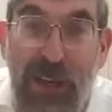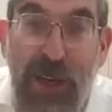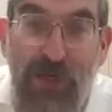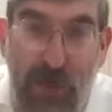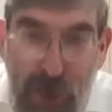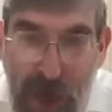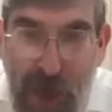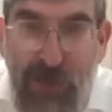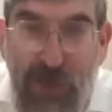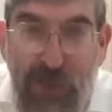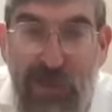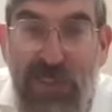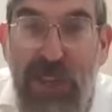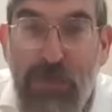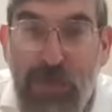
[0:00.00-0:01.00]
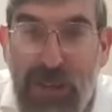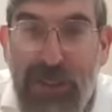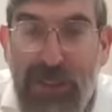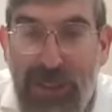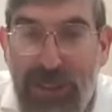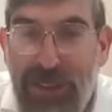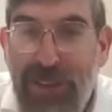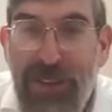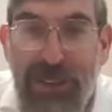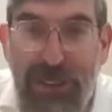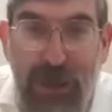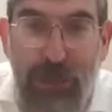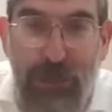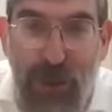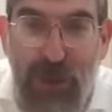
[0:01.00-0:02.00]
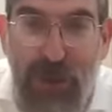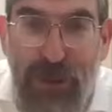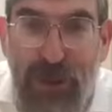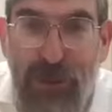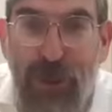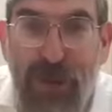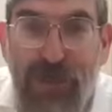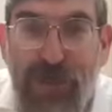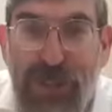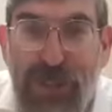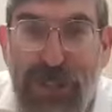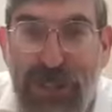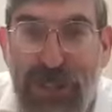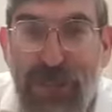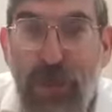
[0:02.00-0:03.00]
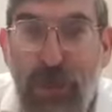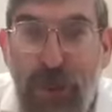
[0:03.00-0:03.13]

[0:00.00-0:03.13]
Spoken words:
if you have something's not broken, why fix it?